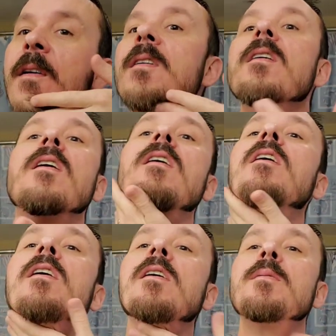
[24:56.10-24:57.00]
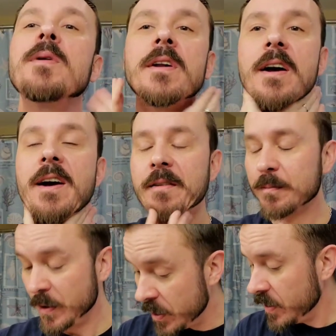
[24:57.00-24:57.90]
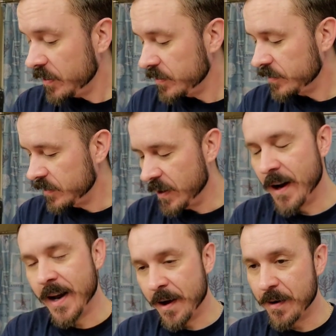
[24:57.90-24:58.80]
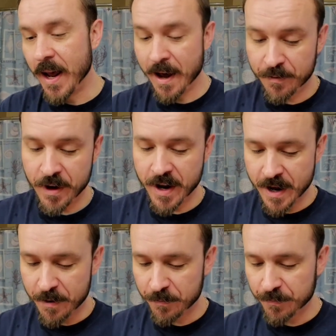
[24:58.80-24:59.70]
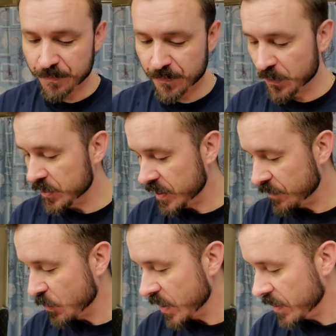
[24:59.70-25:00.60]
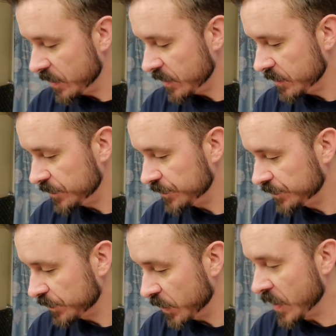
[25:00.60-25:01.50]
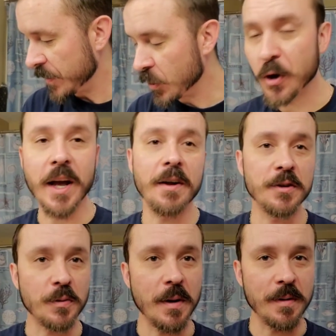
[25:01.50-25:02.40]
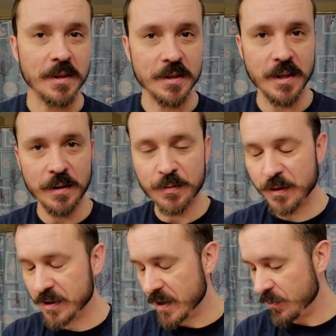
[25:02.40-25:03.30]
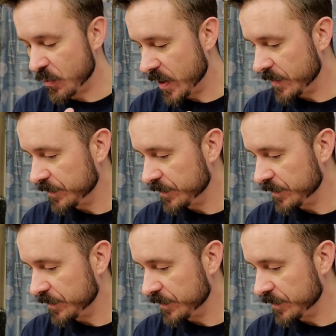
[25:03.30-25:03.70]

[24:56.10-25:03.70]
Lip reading: Be an eye out. Have an eye out for his giveaway. Be on the lookout is what I meant to say, for his giveaway.